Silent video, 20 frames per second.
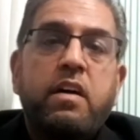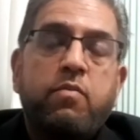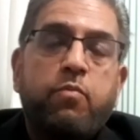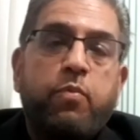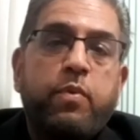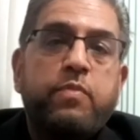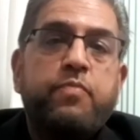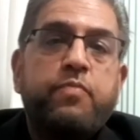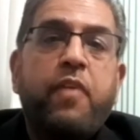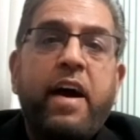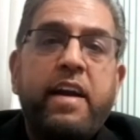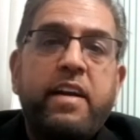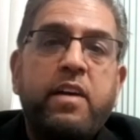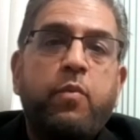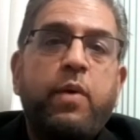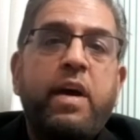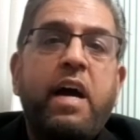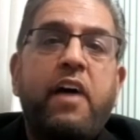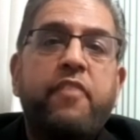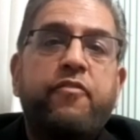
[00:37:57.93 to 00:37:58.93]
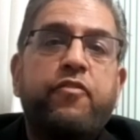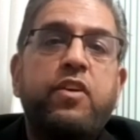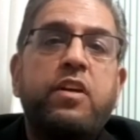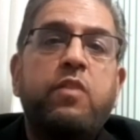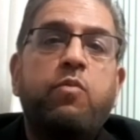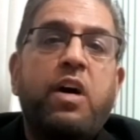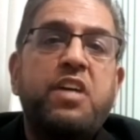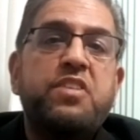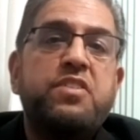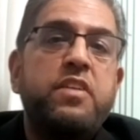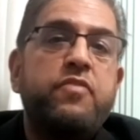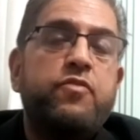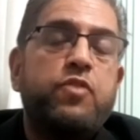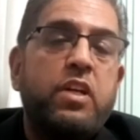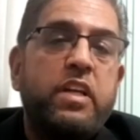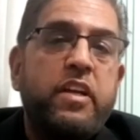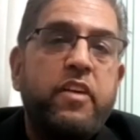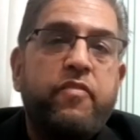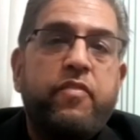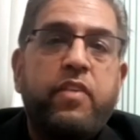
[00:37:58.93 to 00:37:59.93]
find a way out for Sharif to leave
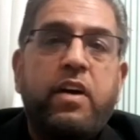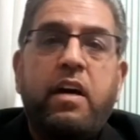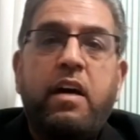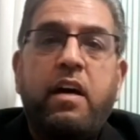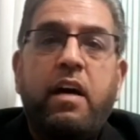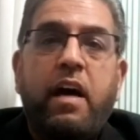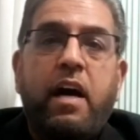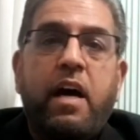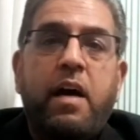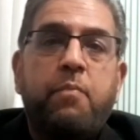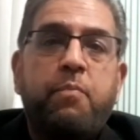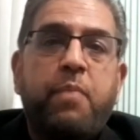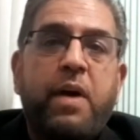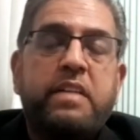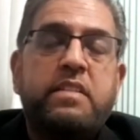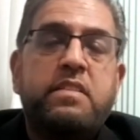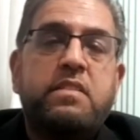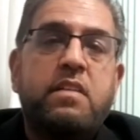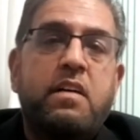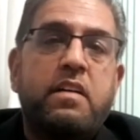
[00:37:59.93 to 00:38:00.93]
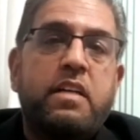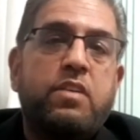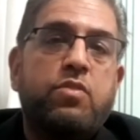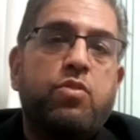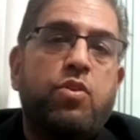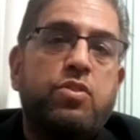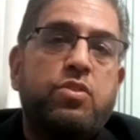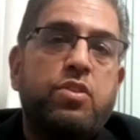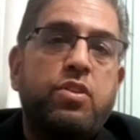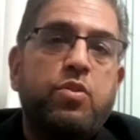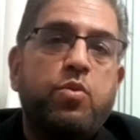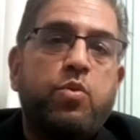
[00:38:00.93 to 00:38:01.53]
uh, Pakistan and go to UK.